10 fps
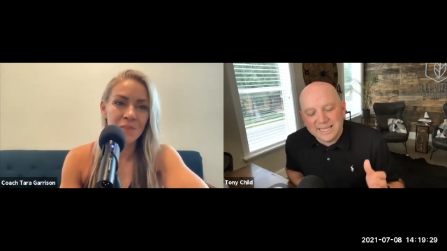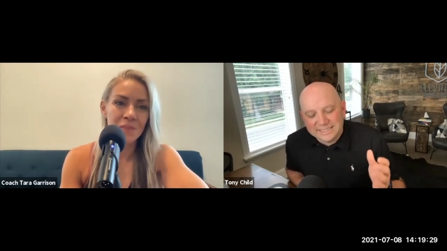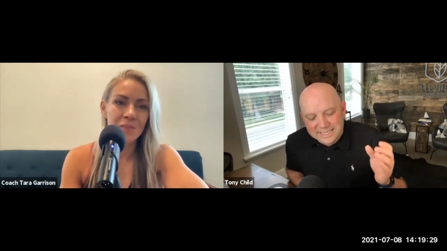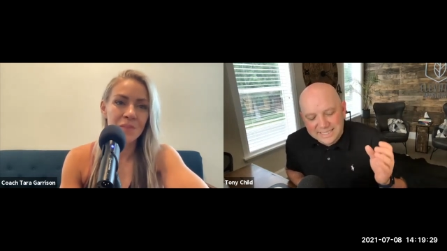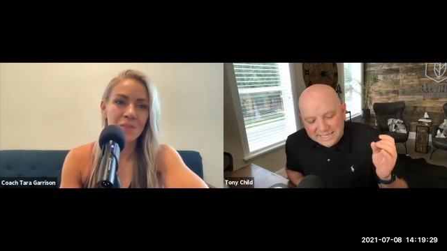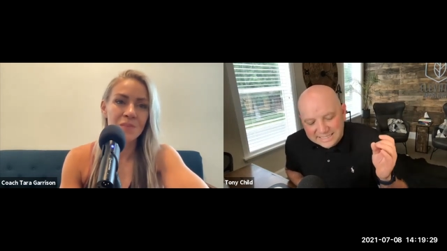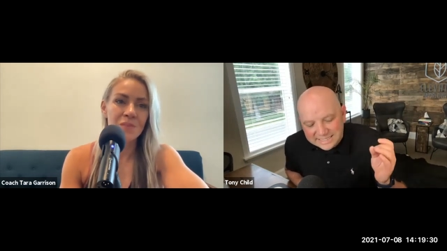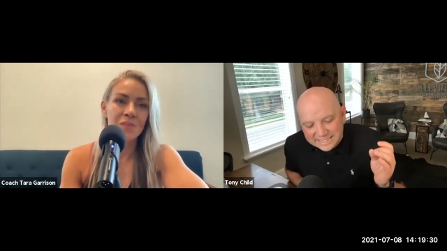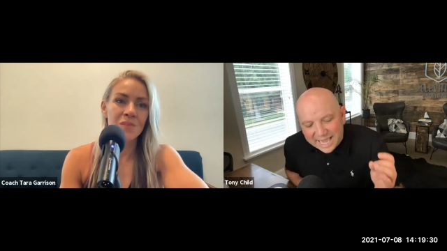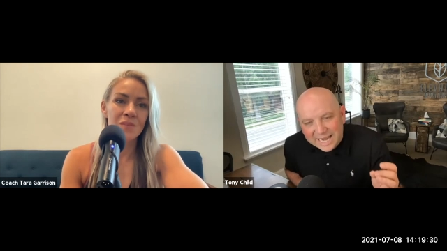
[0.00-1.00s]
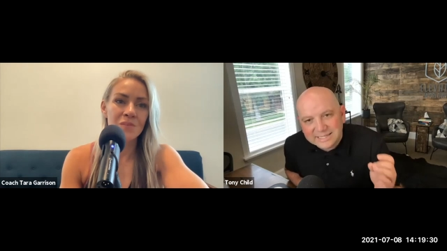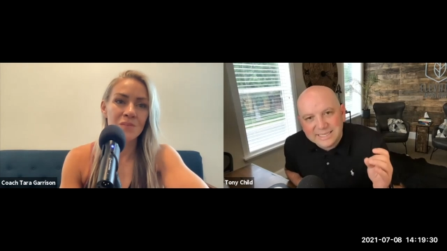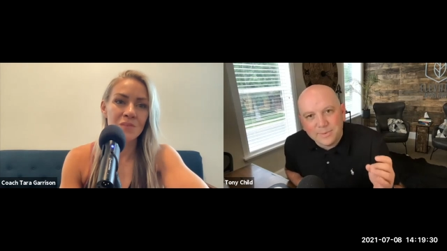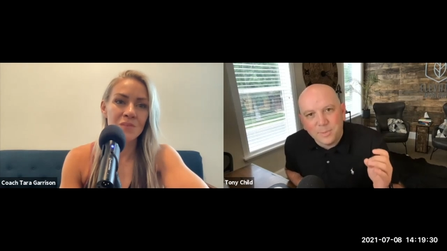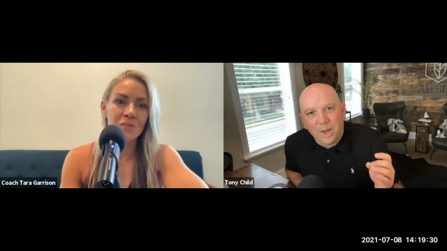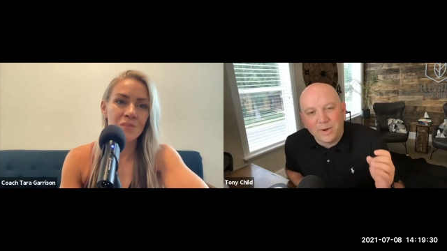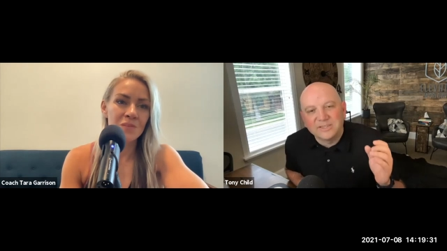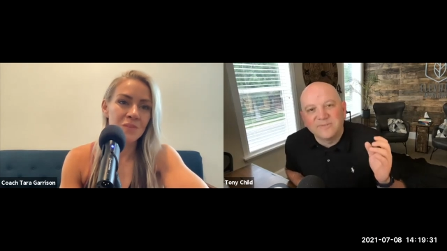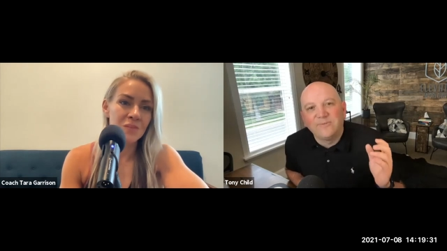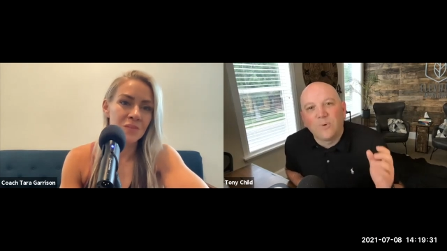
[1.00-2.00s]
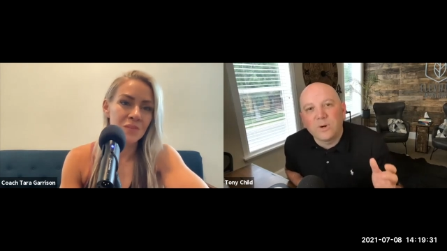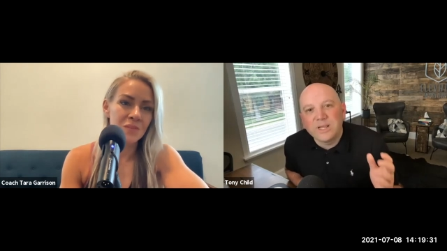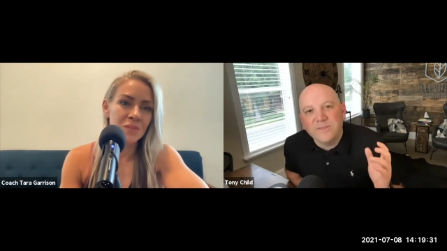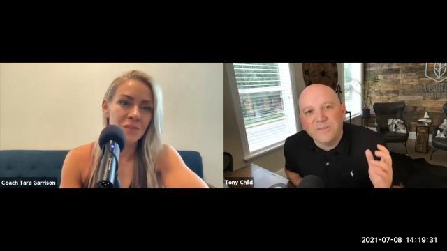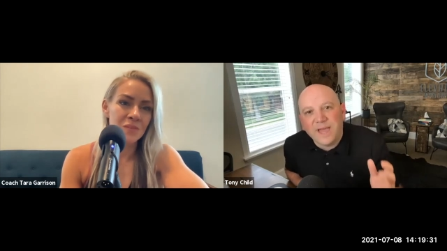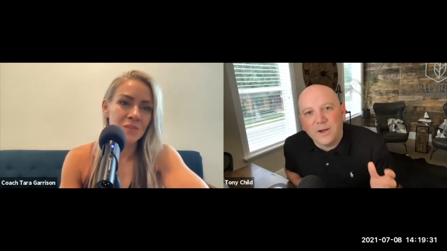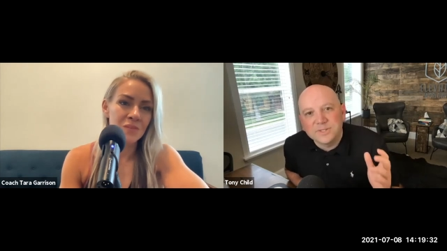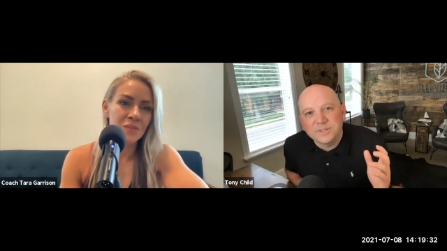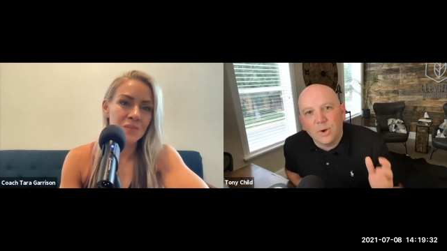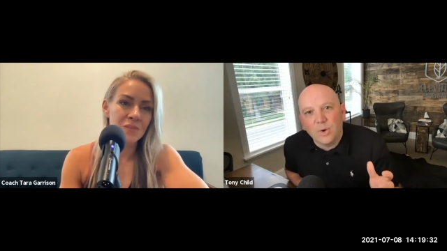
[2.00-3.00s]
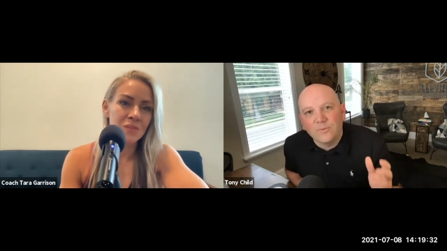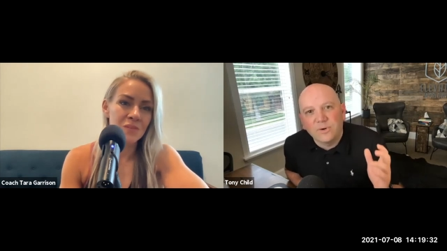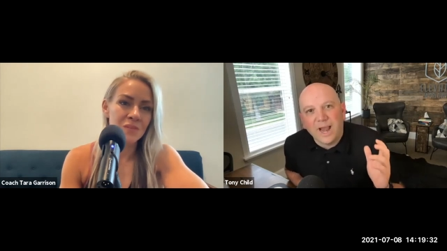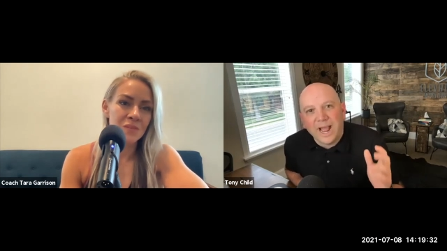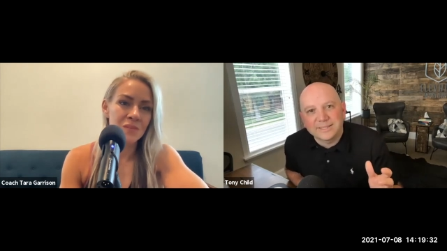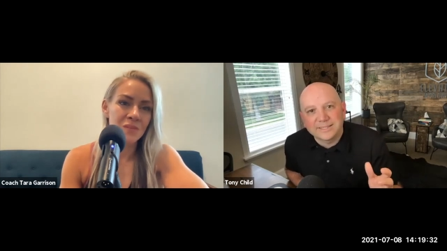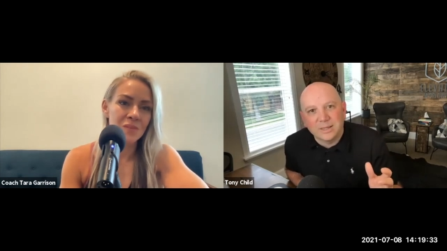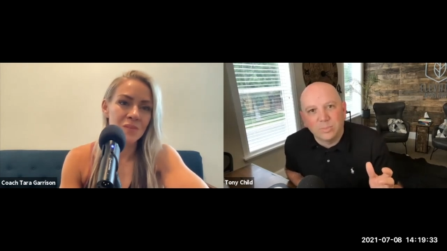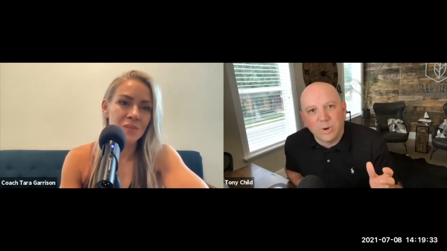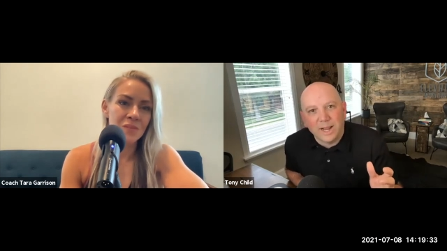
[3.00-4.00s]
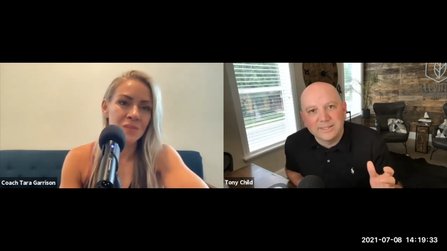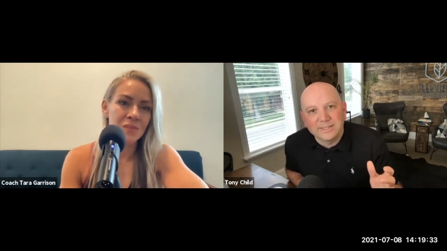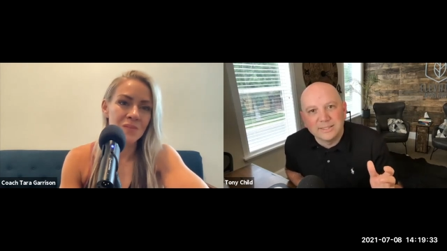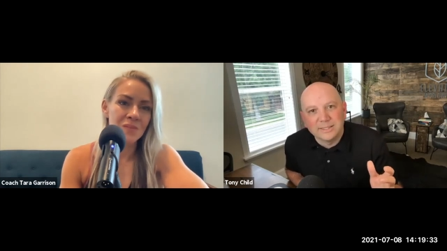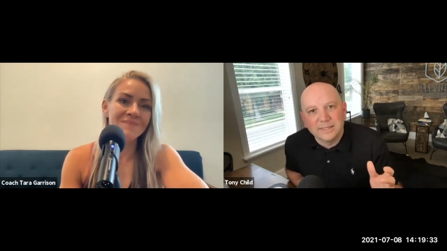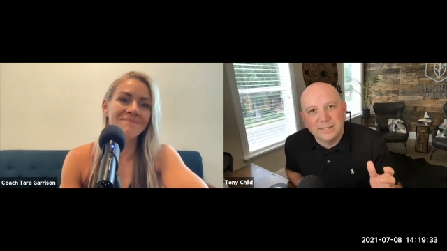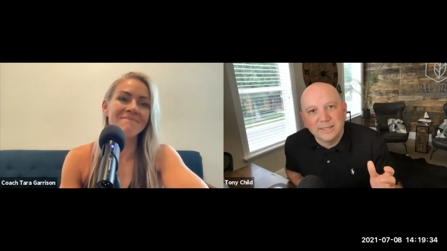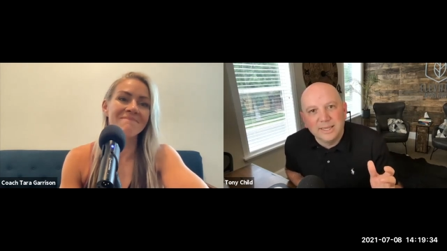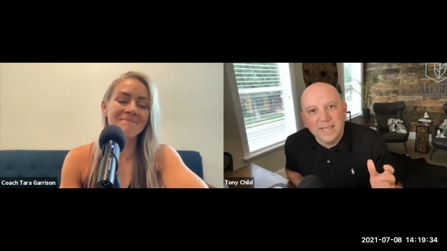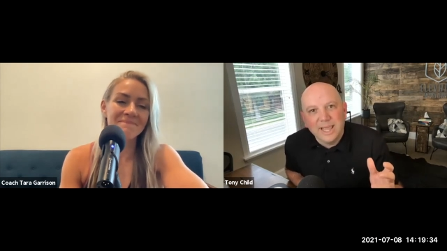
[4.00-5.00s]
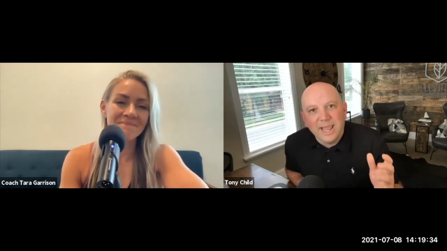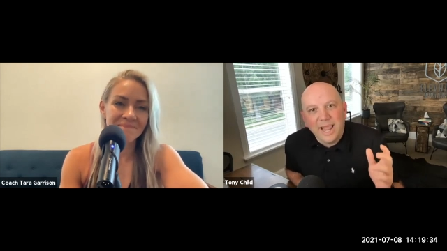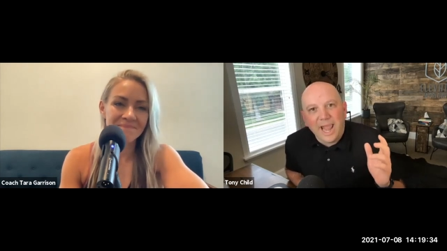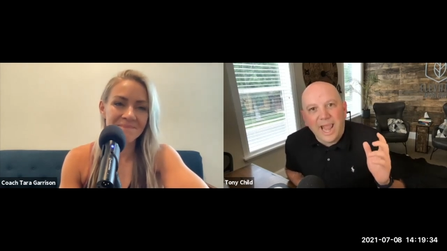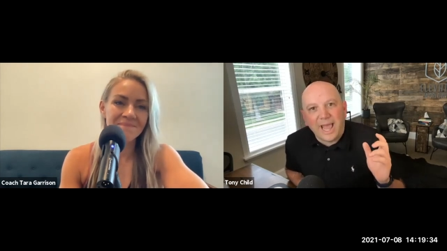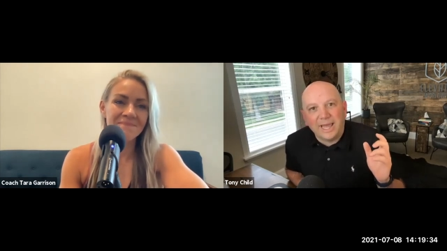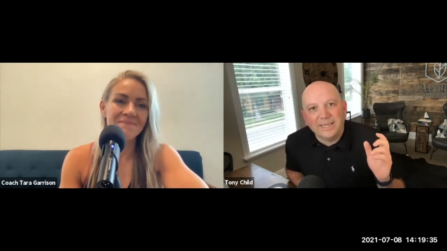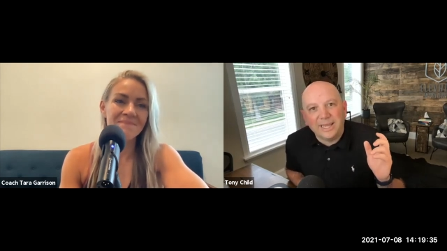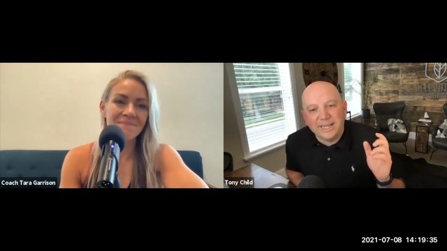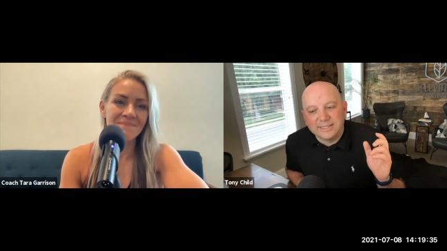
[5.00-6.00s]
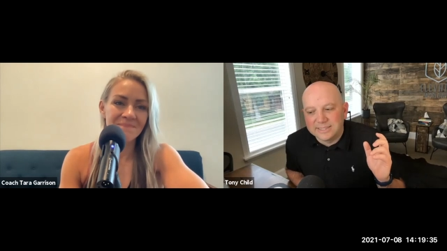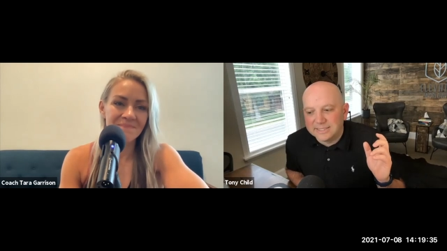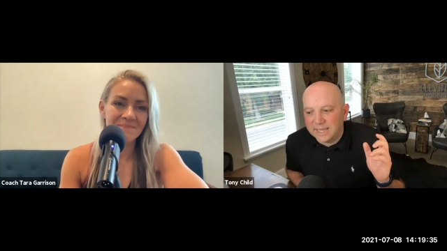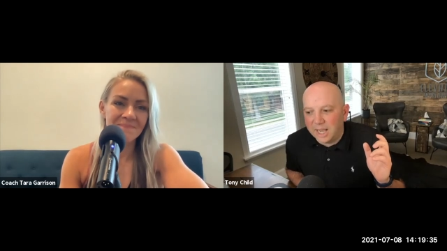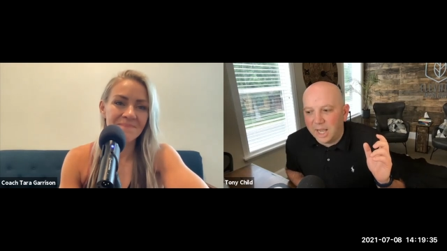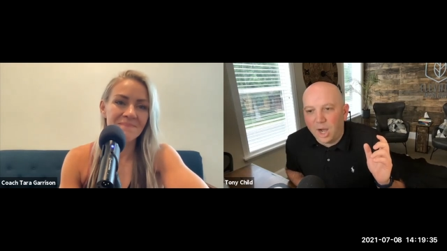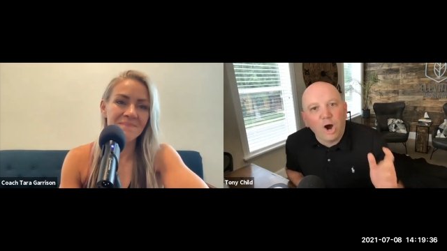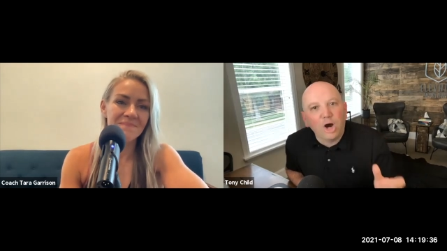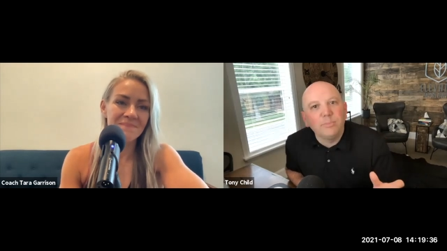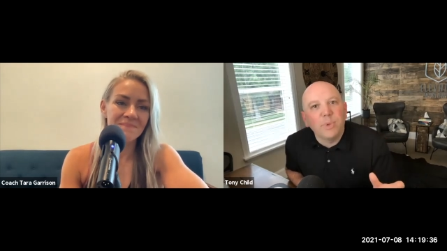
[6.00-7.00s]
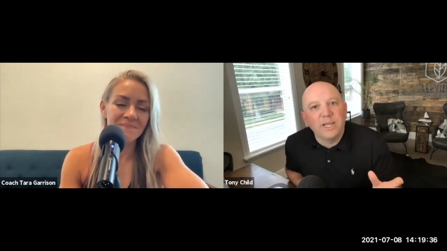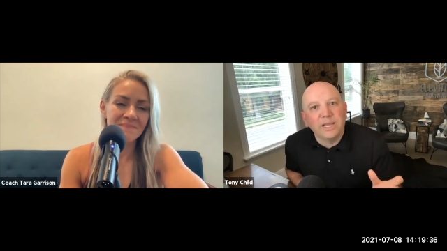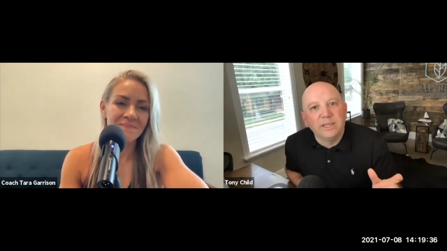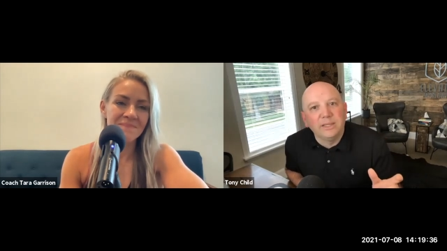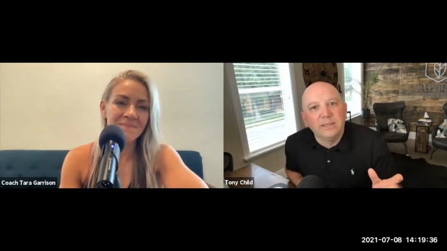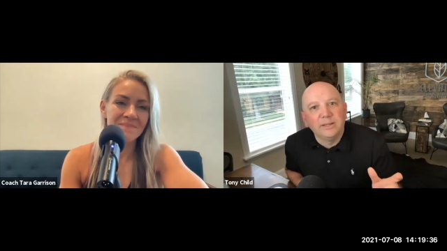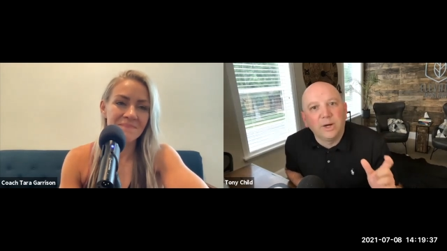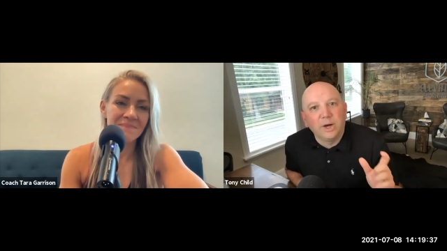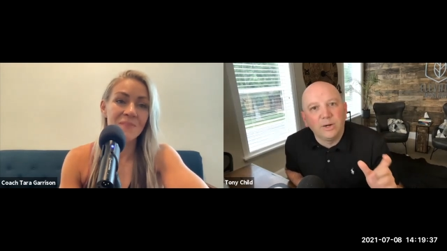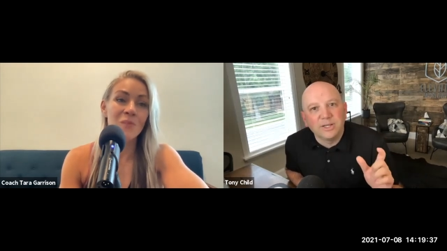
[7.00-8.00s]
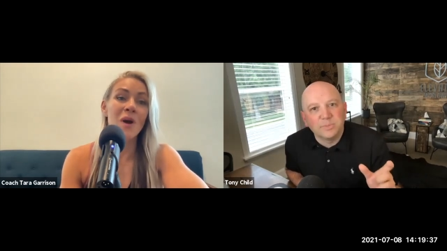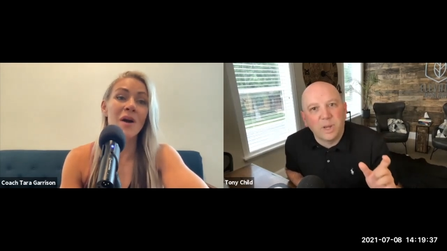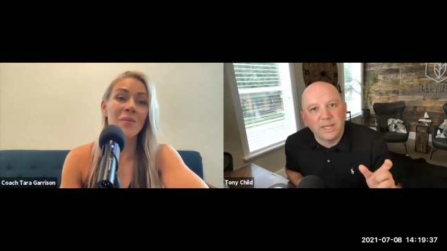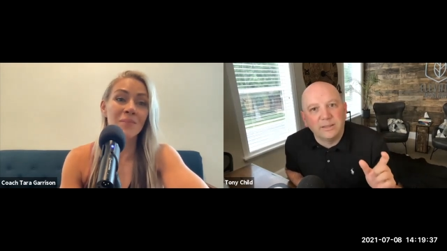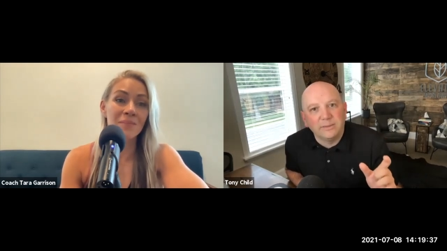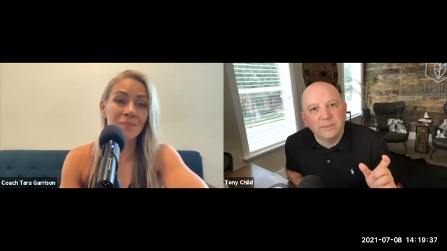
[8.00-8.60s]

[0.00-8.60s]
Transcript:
Speaker 1: It's the exact same amount. It's 40,000 over asking price and it's uh, hard money, earnest wow. money.